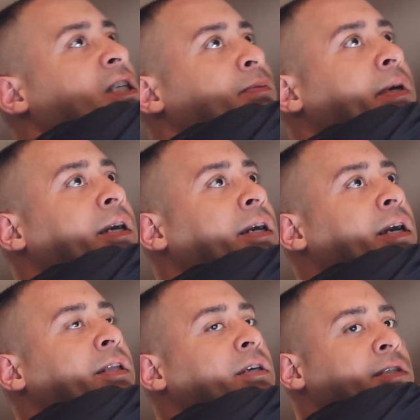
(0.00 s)
big, it
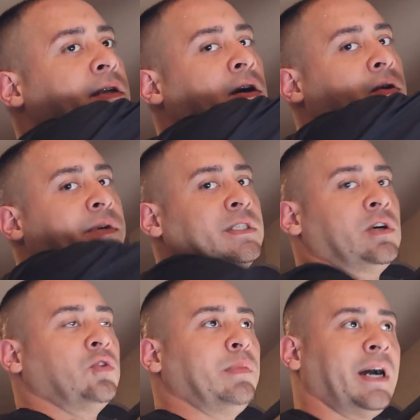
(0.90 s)
doesn't always go
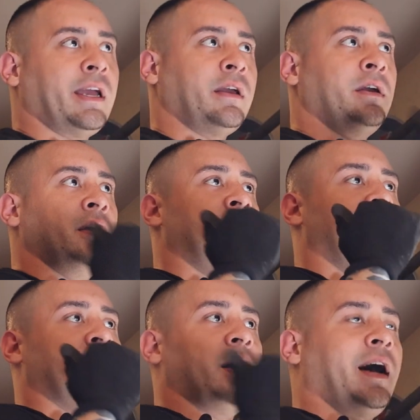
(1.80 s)
by
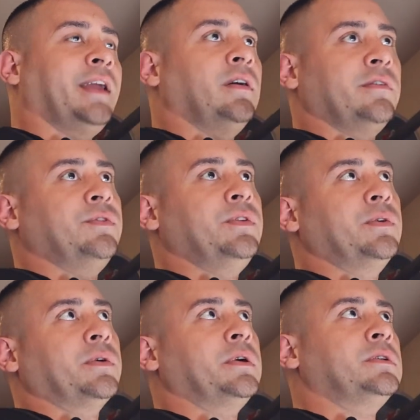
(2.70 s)
the height of the
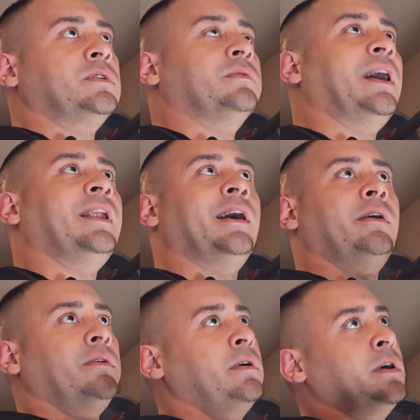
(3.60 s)
door. So right now,
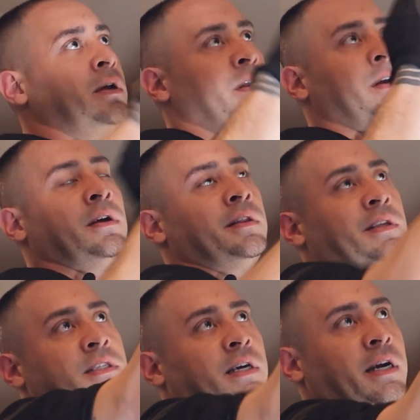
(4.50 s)
this
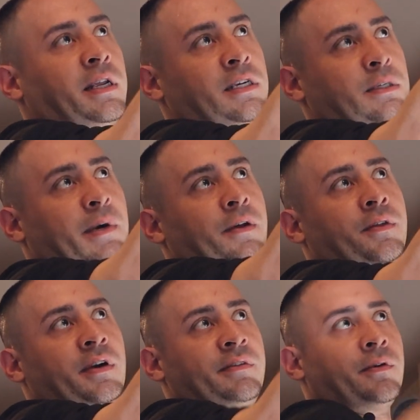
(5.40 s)
side has about
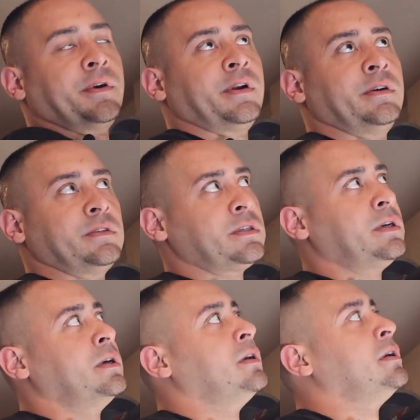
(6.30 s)
34 turns.
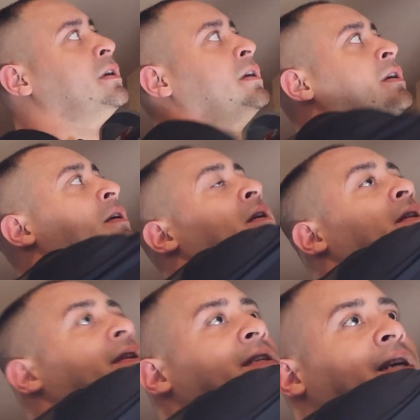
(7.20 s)

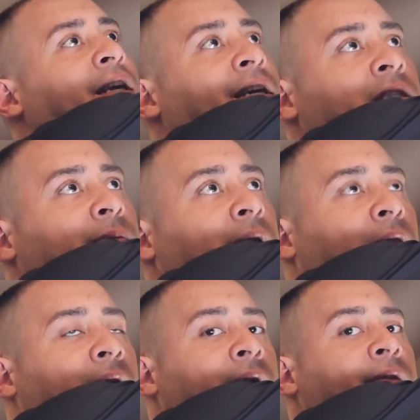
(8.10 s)
This side has about
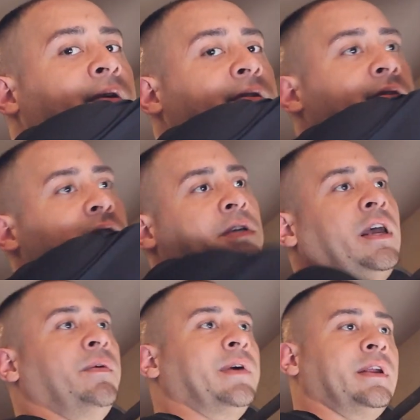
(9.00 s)
30 turns, and
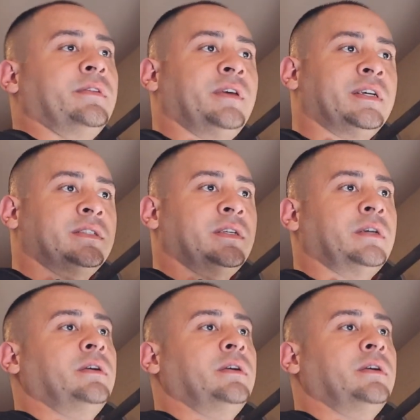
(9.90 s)
we're going to test it.